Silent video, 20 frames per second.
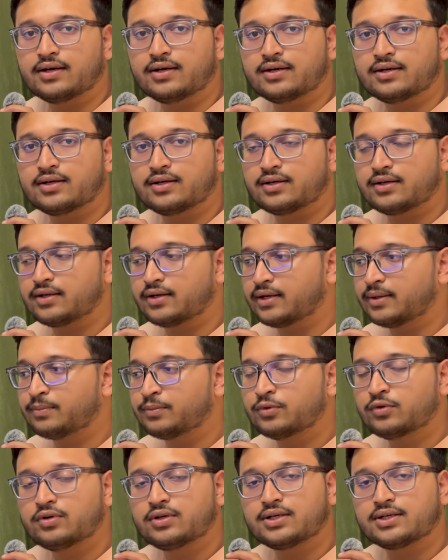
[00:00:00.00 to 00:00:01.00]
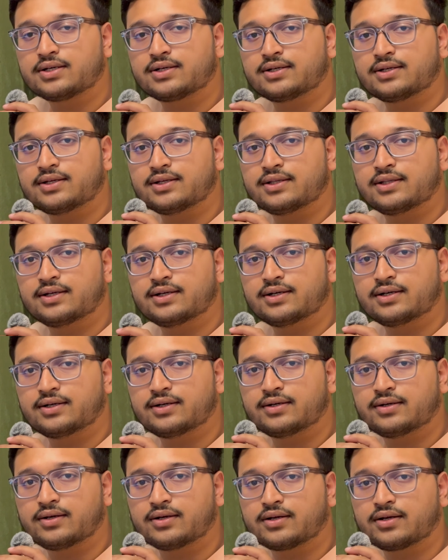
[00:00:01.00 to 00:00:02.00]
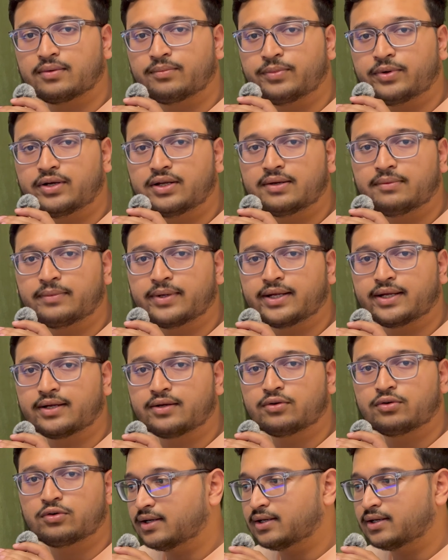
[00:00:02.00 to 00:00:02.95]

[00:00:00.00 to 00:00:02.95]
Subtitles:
reboot, the computer may